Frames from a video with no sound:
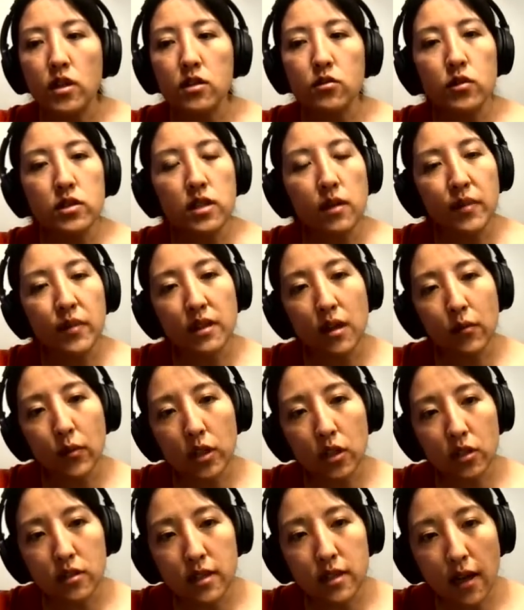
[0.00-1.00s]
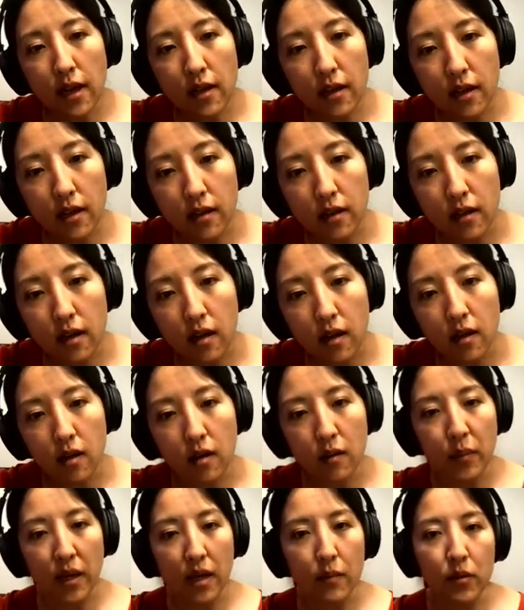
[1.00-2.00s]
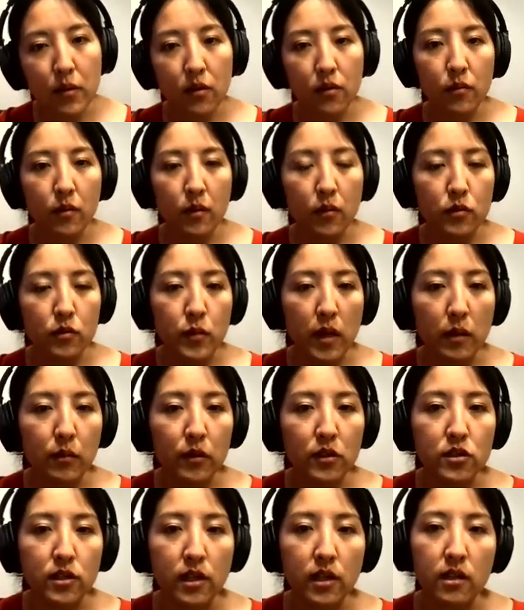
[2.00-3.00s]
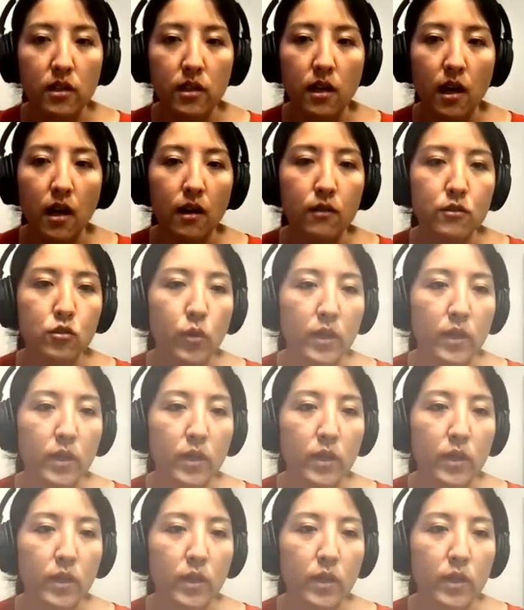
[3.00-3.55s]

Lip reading: So this was something that we looked at in a paper that was published in